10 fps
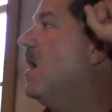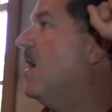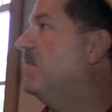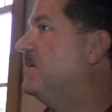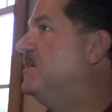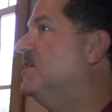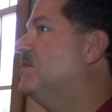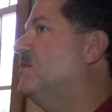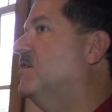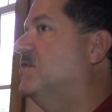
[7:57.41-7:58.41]
and the
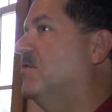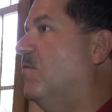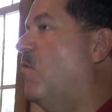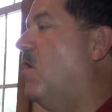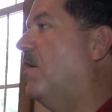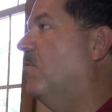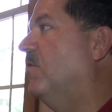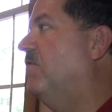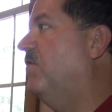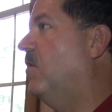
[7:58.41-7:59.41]
distance of the water
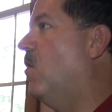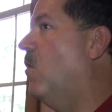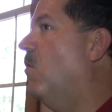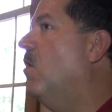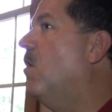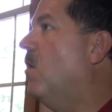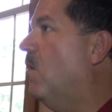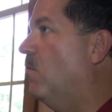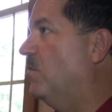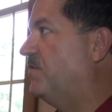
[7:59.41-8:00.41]
would flow
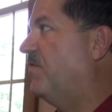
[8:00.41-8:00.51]
was